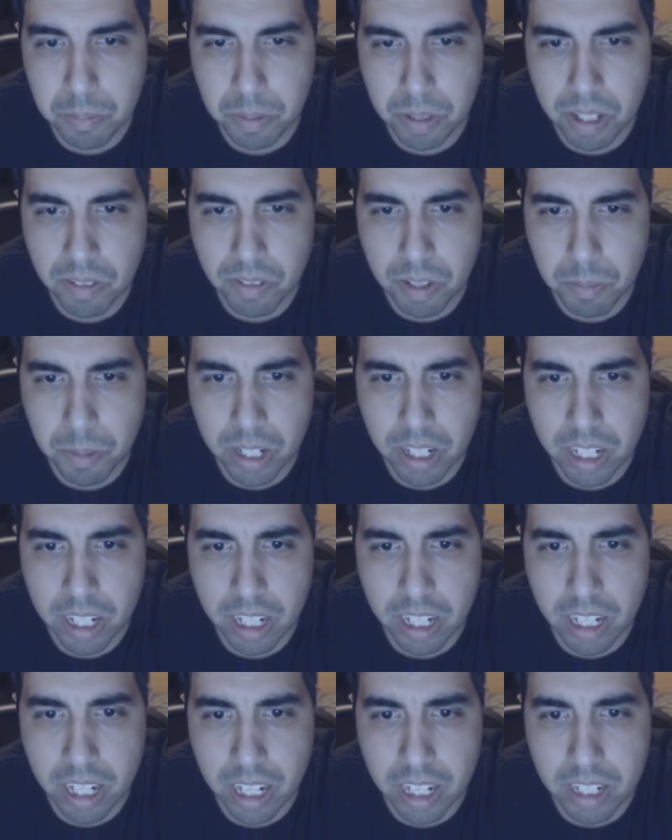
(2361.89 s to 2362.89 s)
I believe number
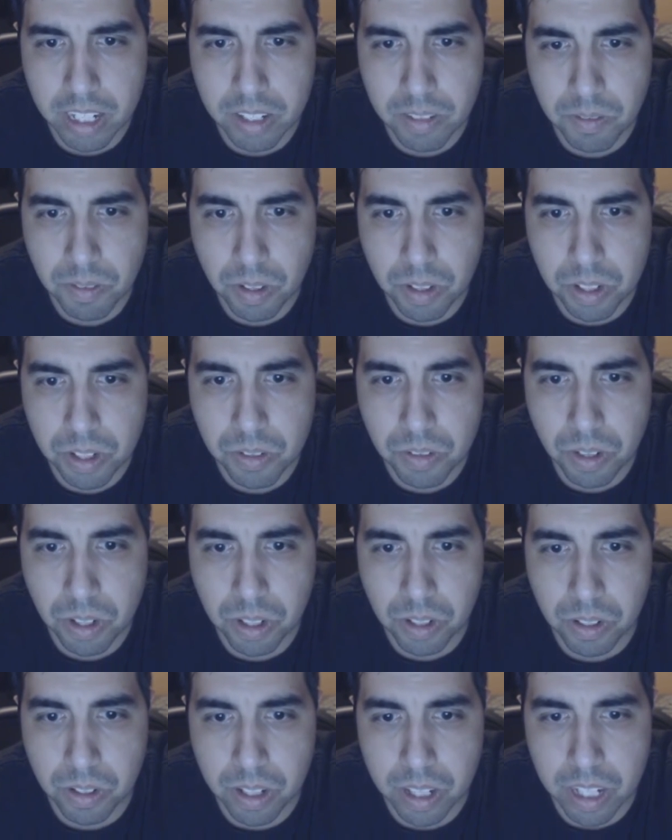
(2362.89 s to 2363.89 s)
ninety-nine is far
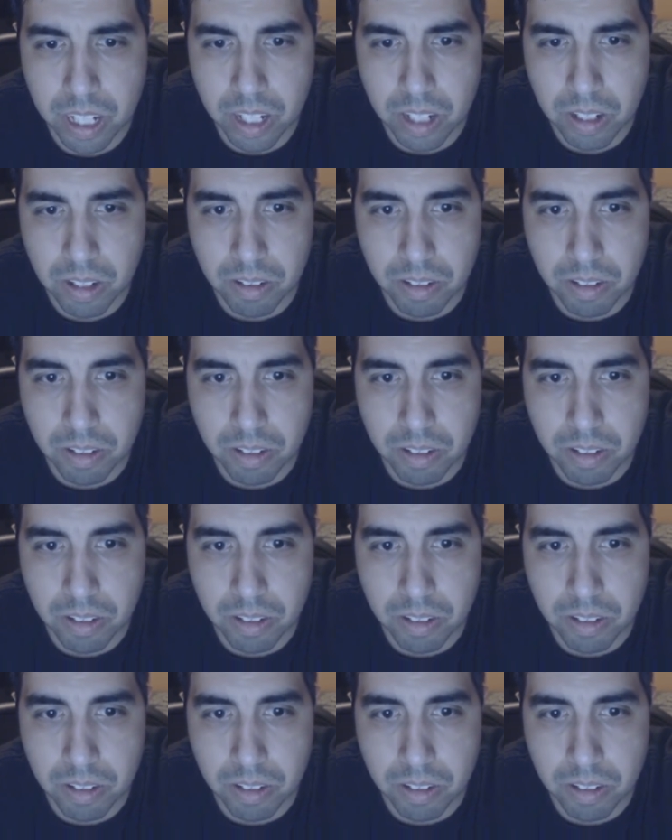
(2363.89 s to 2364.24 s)
stronger than the